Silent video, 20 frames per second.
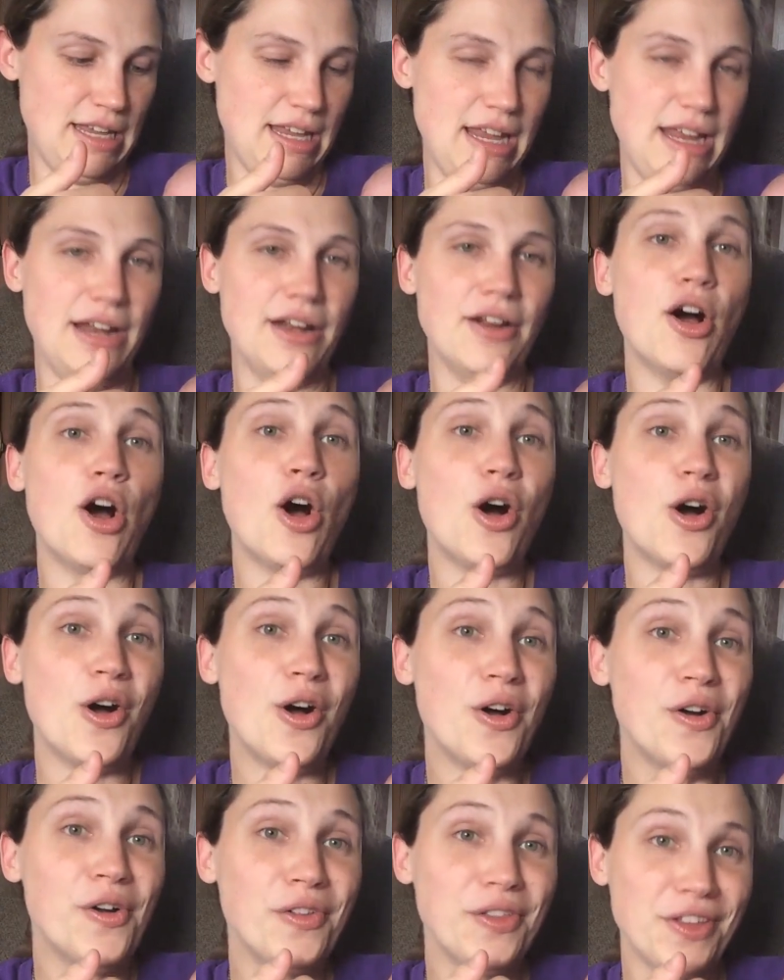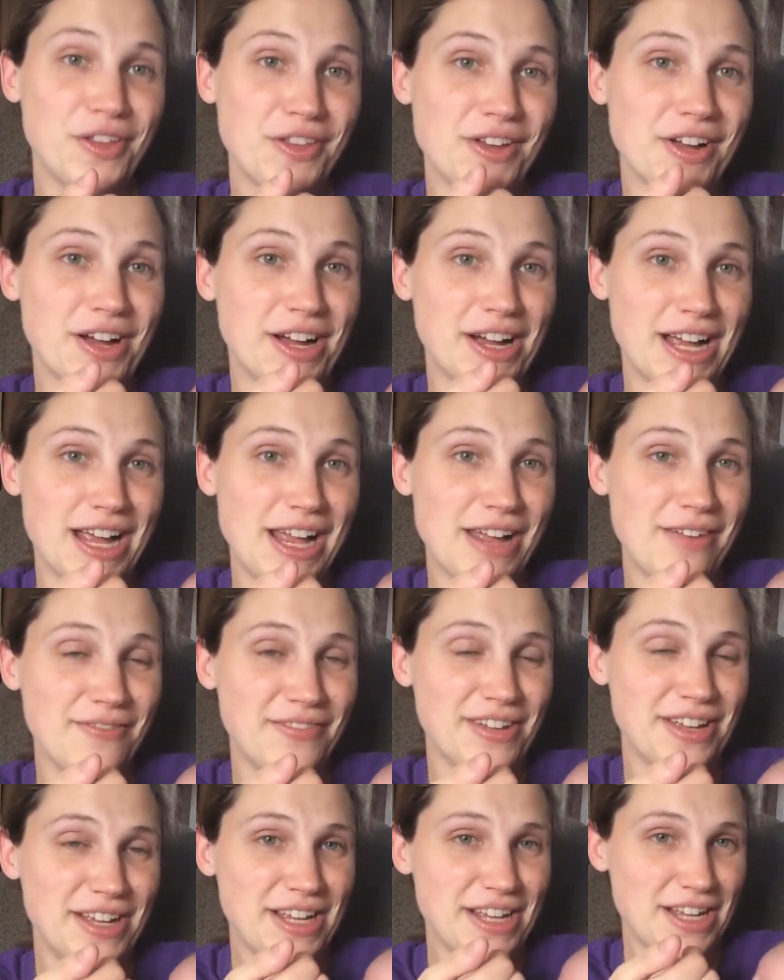eat all the time.